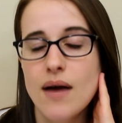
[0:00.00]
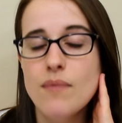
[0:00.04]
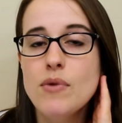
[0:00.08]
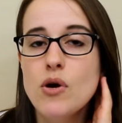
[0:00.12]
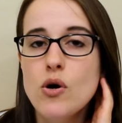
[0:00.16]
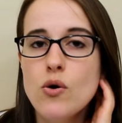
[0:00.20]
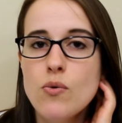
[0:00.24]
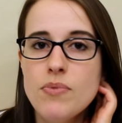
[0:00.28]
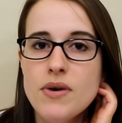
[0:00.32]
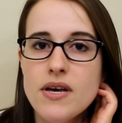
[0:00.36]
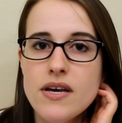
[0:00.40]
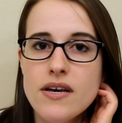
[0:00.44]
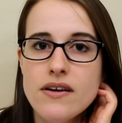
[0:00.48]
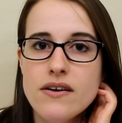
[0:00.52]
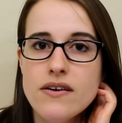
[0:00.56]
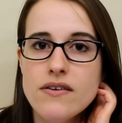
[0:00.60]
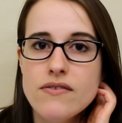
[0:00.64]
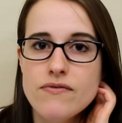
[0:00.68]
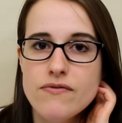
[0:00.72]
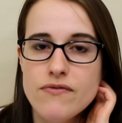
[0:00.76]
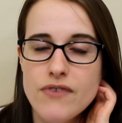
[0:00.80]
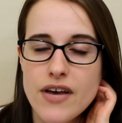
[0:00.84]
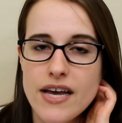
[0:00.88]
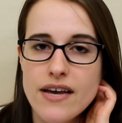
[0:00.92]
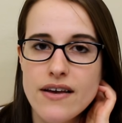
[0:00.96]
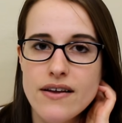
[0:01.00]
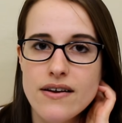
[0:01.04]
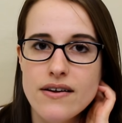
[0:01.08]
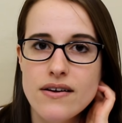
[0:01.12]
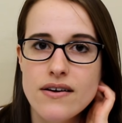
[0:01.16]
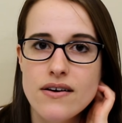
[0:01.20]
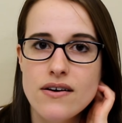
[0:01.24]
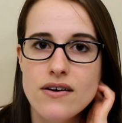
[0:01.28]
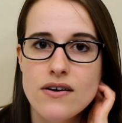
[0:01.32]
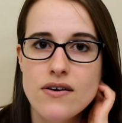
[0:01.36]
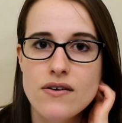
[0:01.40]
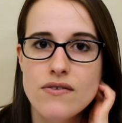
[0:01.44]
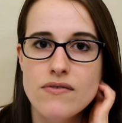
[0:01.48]
I'm no big fan
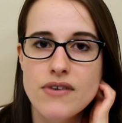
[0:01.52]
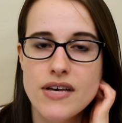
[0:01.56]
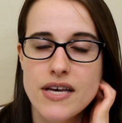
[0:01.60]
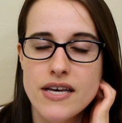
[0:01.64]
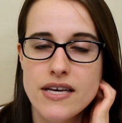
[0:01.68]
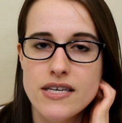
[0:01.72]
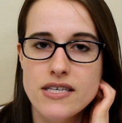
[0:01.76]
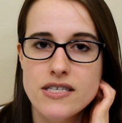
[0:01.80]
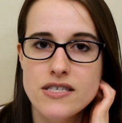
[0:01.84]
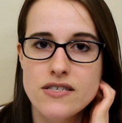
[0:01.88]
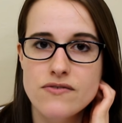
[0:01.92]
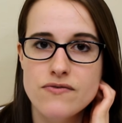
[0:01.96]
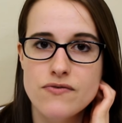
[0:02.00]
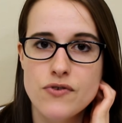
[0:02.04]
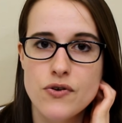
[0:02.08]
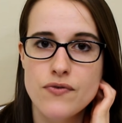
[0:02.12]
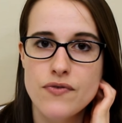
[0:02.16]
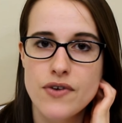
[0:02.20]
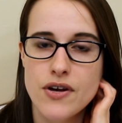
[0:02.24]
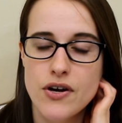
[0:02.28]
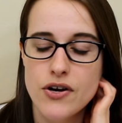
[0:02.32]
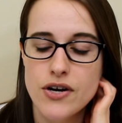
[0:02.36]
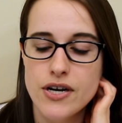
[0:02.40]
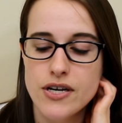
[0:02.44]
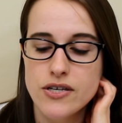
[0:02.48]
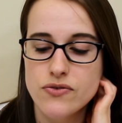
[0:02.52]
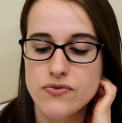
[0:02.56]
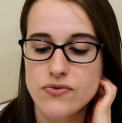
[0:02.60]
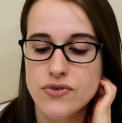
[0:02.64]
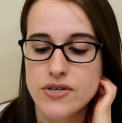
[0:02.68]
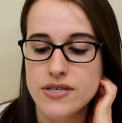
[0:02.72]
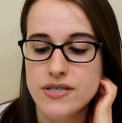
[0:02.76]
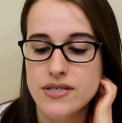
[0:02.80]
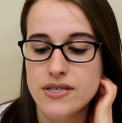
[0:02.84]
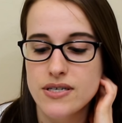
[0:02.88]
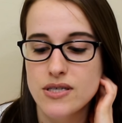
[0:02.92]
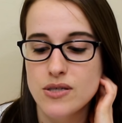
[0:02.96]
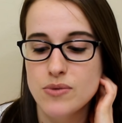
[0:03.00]
of his for various
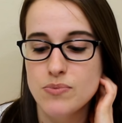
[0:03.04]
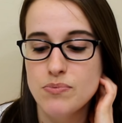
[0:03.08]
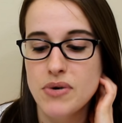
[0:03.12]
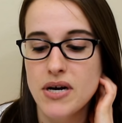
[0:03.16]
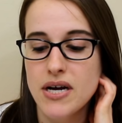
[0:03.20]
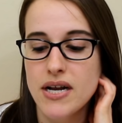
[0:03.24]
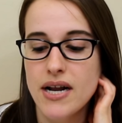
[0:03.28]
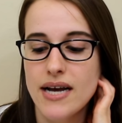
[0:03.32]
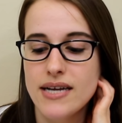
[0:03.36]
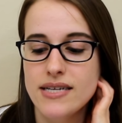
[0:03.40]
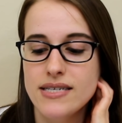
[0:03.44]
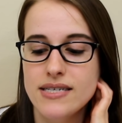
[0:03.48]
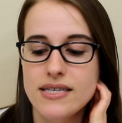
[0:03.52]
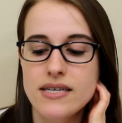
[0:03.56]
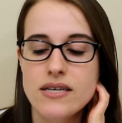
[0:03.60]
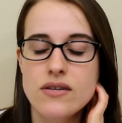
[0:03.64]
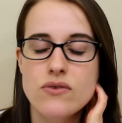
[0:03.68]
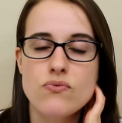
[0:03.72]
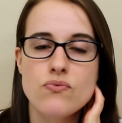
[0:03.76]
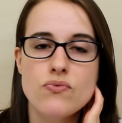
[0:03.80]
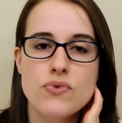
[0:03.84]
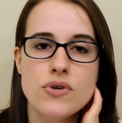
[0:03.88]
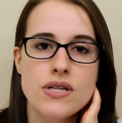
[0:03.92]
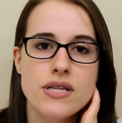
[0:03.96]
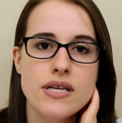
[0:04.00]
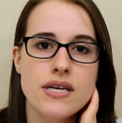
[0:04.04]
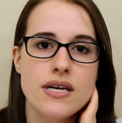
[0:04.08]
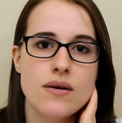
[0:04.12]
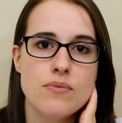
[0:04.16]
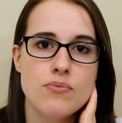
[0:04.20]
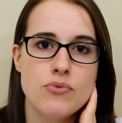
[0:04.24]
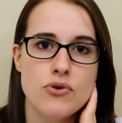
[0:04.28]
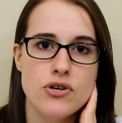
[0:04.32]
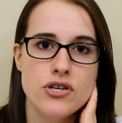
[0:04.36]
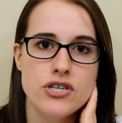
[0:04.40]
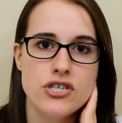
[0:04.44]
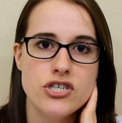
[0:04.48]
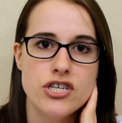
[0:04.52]
reasons, but I did really
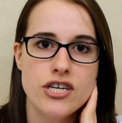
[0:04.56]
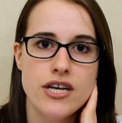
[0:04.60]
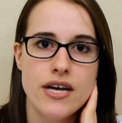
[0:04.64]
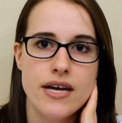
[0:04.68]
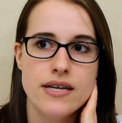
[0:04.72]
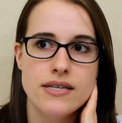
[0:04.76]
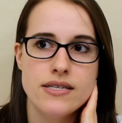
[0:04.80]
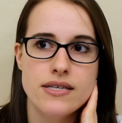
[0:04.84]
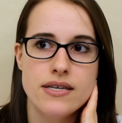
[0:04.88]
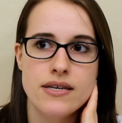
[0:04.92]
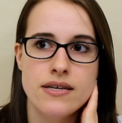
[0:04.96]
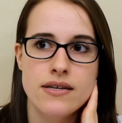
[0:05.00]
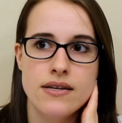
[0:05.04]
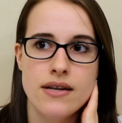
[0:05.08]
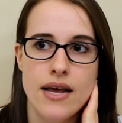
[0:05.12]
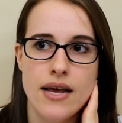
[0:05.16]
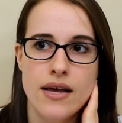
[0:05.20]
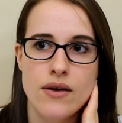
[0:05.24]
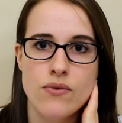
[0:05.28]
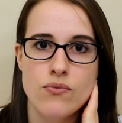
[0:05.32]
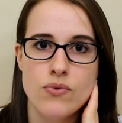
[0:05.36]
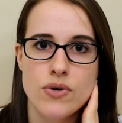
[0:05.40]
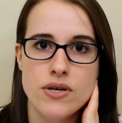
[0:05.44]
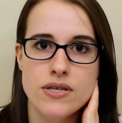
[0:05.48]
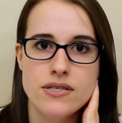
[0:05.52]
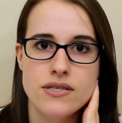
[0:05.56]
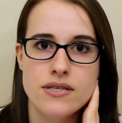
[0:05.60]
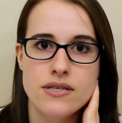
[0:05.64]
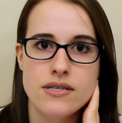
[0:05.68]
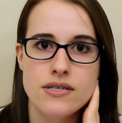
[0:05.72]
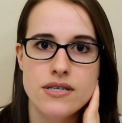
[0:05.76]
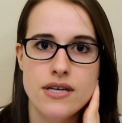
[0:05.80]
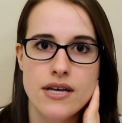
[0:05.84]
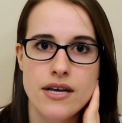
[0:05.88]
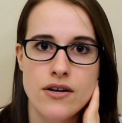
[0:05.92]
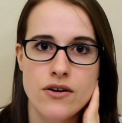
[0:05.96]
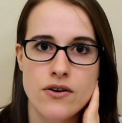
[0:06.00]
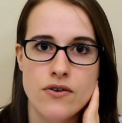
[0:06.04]
appreciate in a
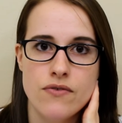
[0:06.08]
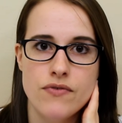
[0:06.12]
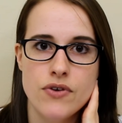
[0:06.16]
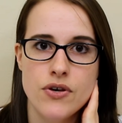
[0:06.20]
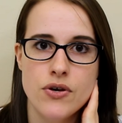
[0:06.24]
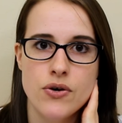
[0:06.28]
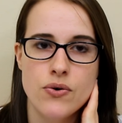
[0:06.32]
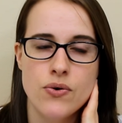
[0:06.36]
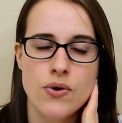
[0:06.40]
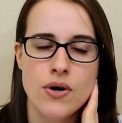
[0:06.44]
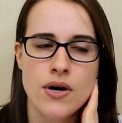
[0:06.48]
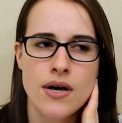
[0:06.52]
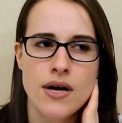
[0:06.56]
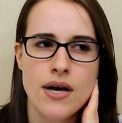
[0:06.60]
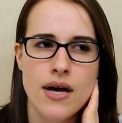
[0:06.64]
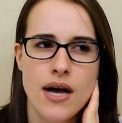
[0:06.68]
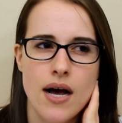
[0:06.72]
recent interview,